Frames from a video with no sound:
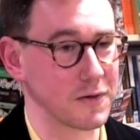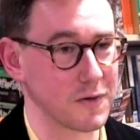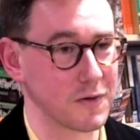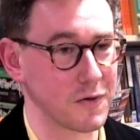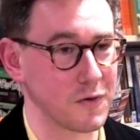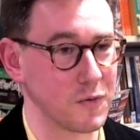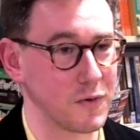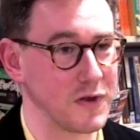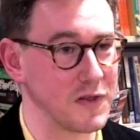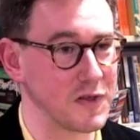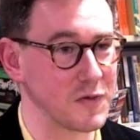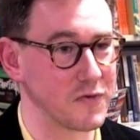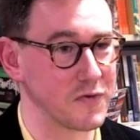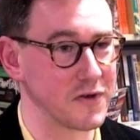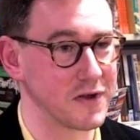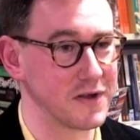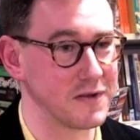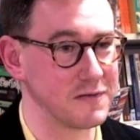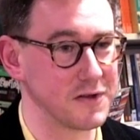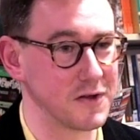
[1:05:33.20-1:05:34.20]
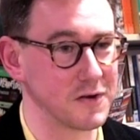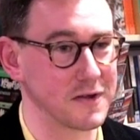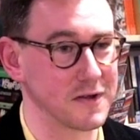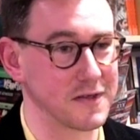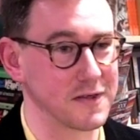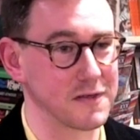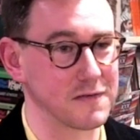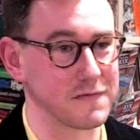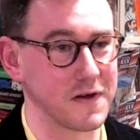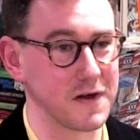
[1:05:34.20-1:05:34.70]
Queensberry,
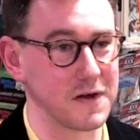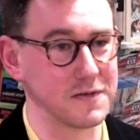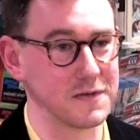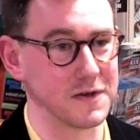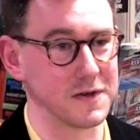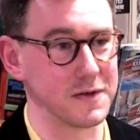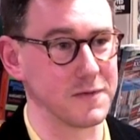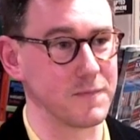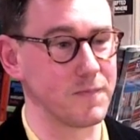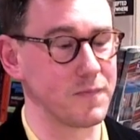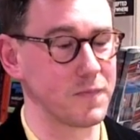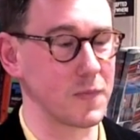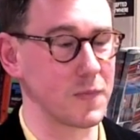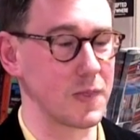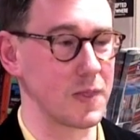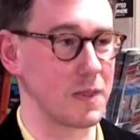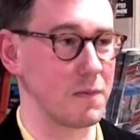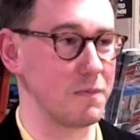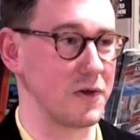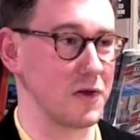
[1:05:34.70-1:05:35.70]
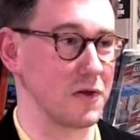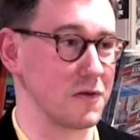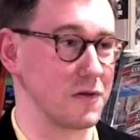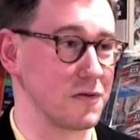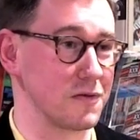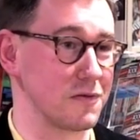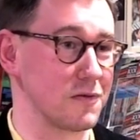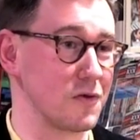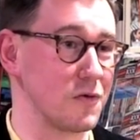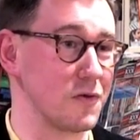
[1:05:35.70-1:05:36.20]
Douglas's father,
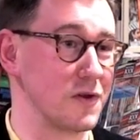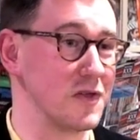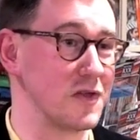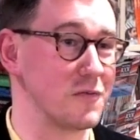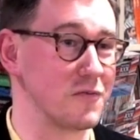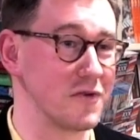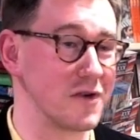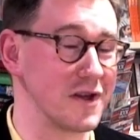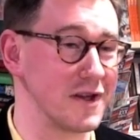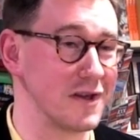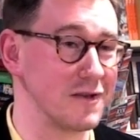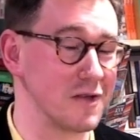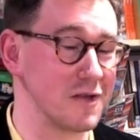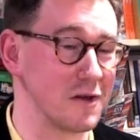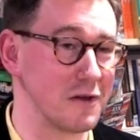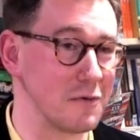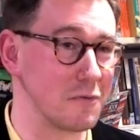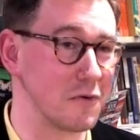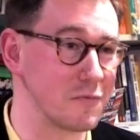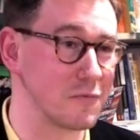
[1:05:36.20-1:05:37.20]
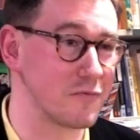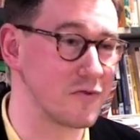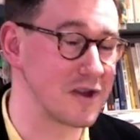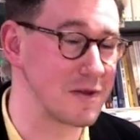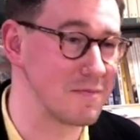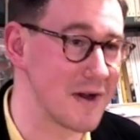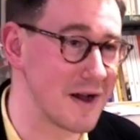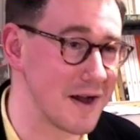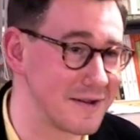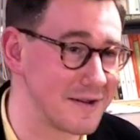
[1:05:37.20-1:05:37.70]
because Queensberry, though he was pretty
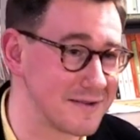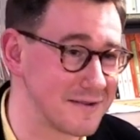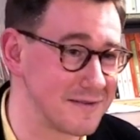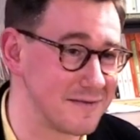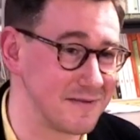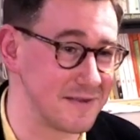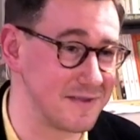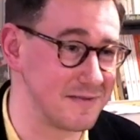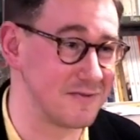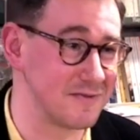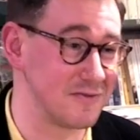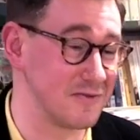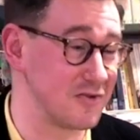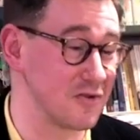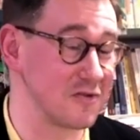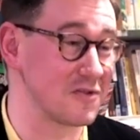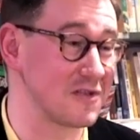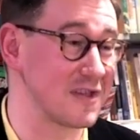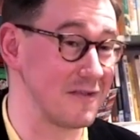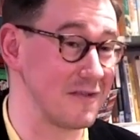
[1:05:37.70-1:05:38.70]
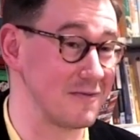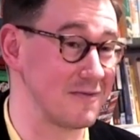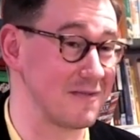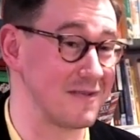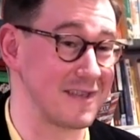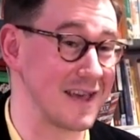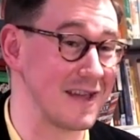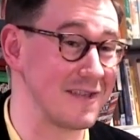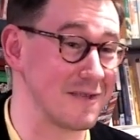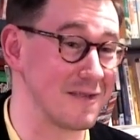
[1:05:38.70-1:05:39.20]
mad, just
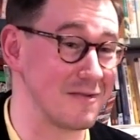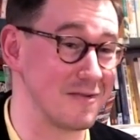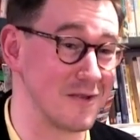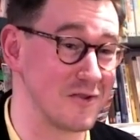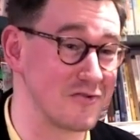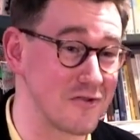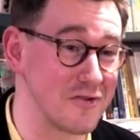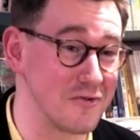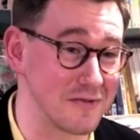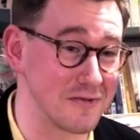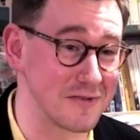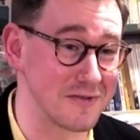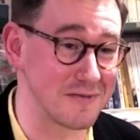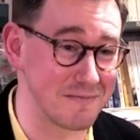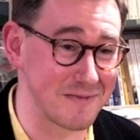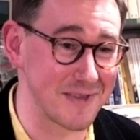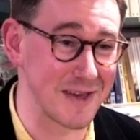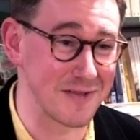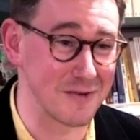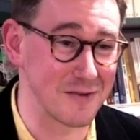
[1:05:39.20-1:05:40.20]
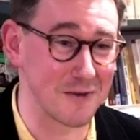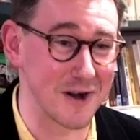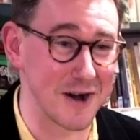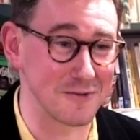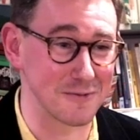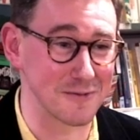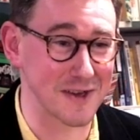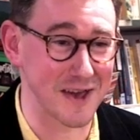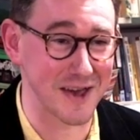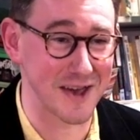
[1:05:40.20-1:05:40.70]
said the truth, said that
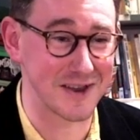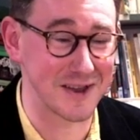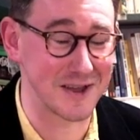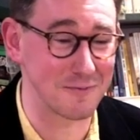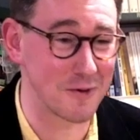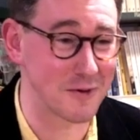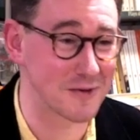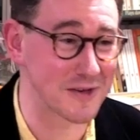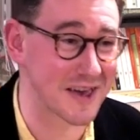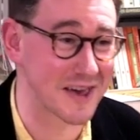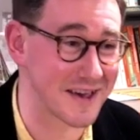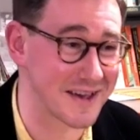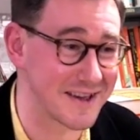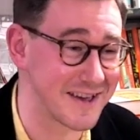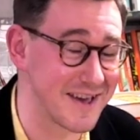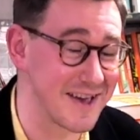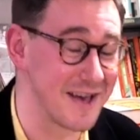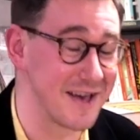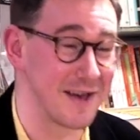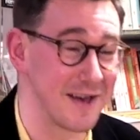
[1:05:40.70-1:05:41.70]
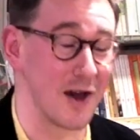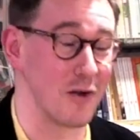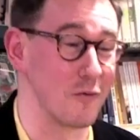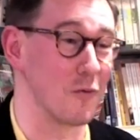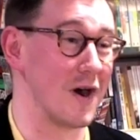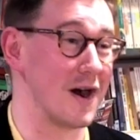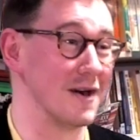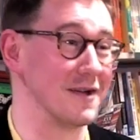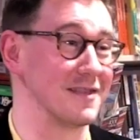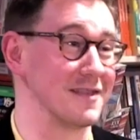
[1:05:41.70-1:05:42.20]
Wilde was gay, and he was gay, and
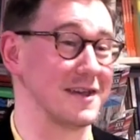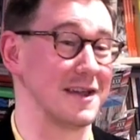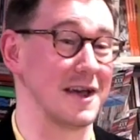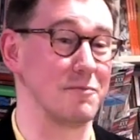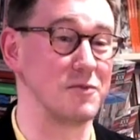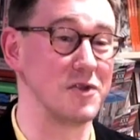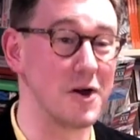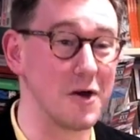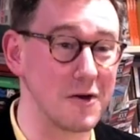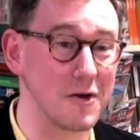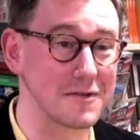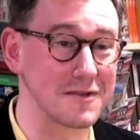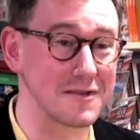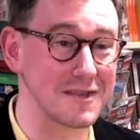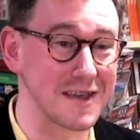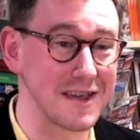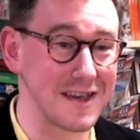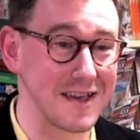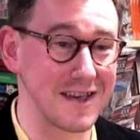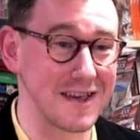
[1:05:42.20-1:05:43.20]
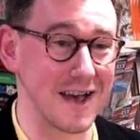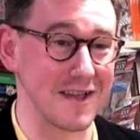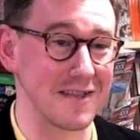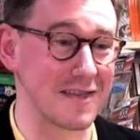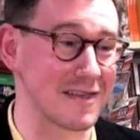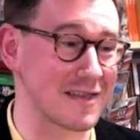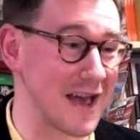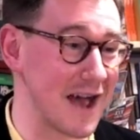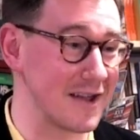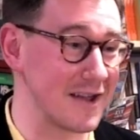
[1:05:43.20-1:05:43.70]
Wilde said, "I'm not," and
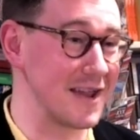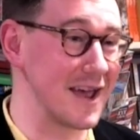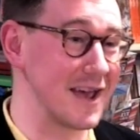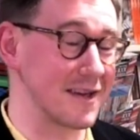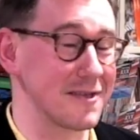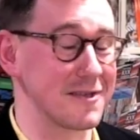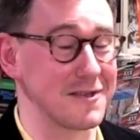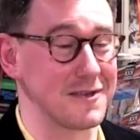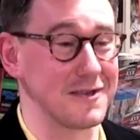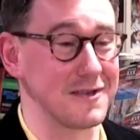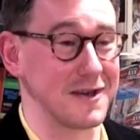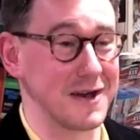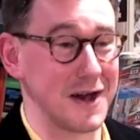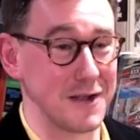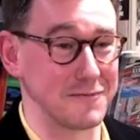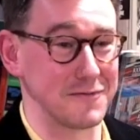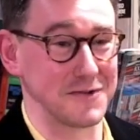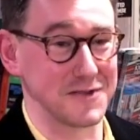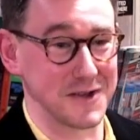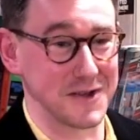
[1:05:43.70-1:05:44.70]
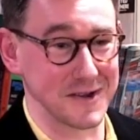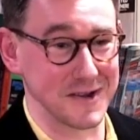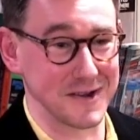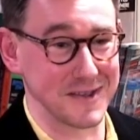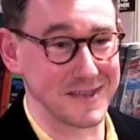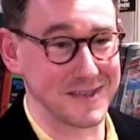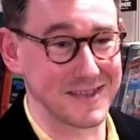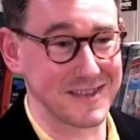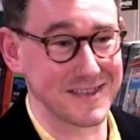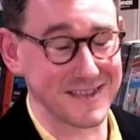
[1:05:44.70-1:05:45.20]
sat next to Alfred
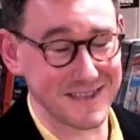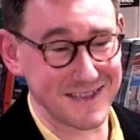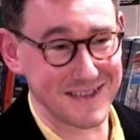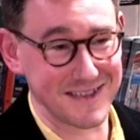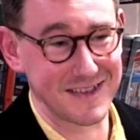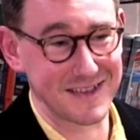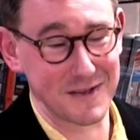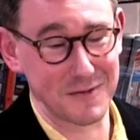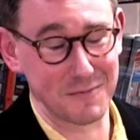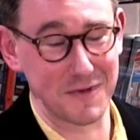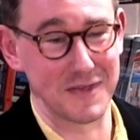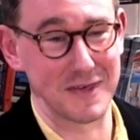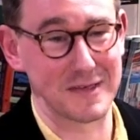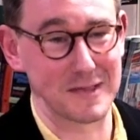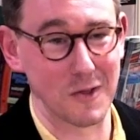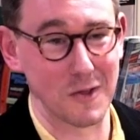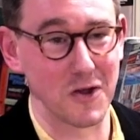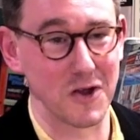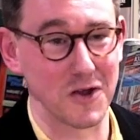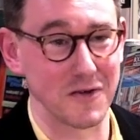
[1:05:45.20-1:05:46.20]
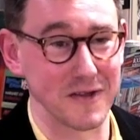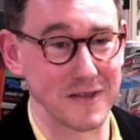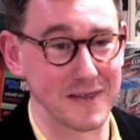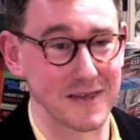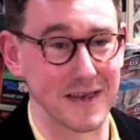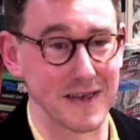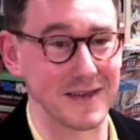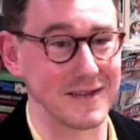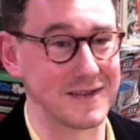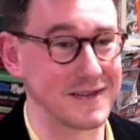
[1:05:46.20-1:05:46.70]
Douglas with his lawyer and
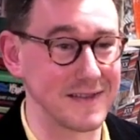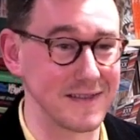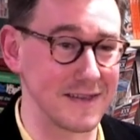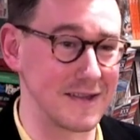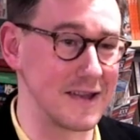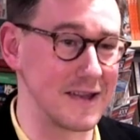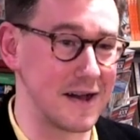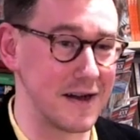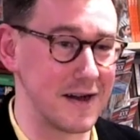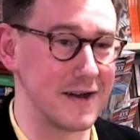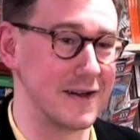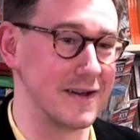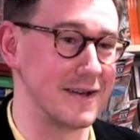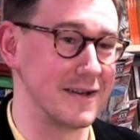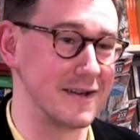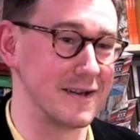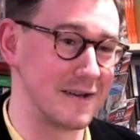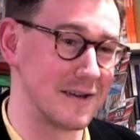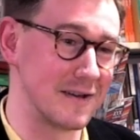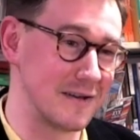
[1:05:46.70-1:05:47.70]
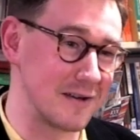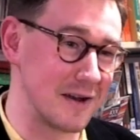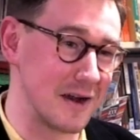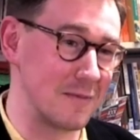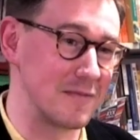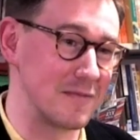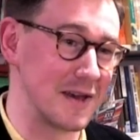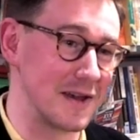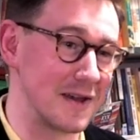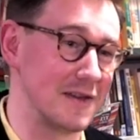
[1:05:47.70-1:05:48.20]
said, "It's a lie,
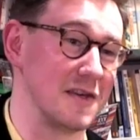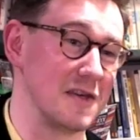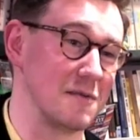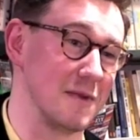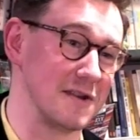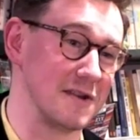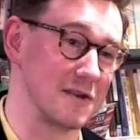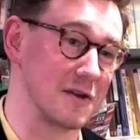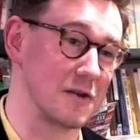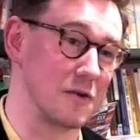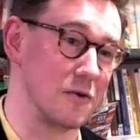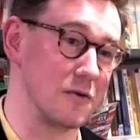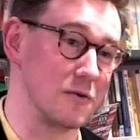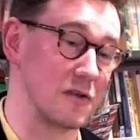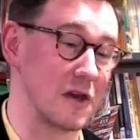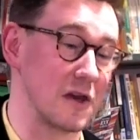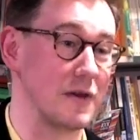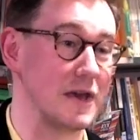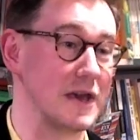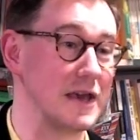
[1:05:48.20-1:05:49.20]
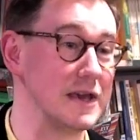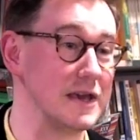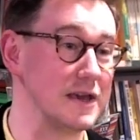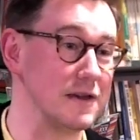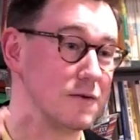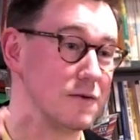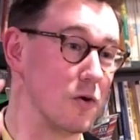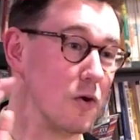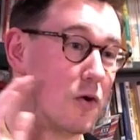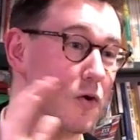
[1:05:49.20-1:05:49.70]
I'm taking this man to court." So
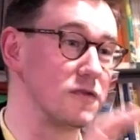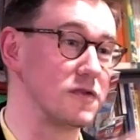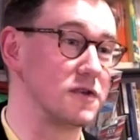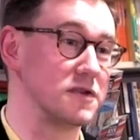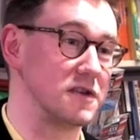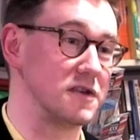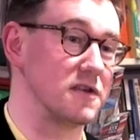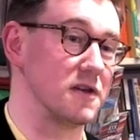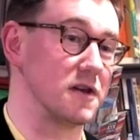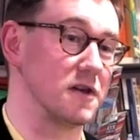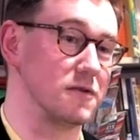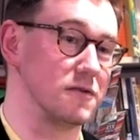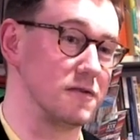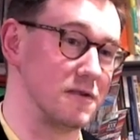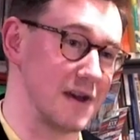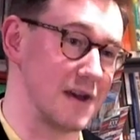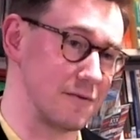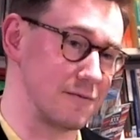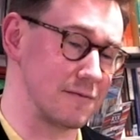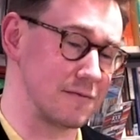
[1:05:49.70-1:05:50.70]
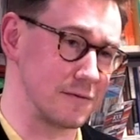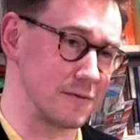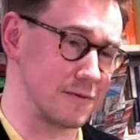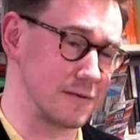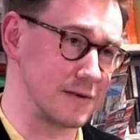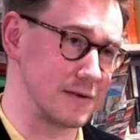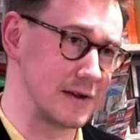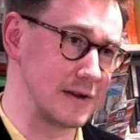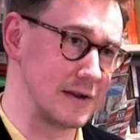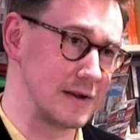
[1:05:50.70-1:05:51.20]
he authored his own
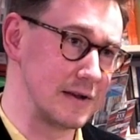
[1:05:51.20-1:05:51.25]
downfall.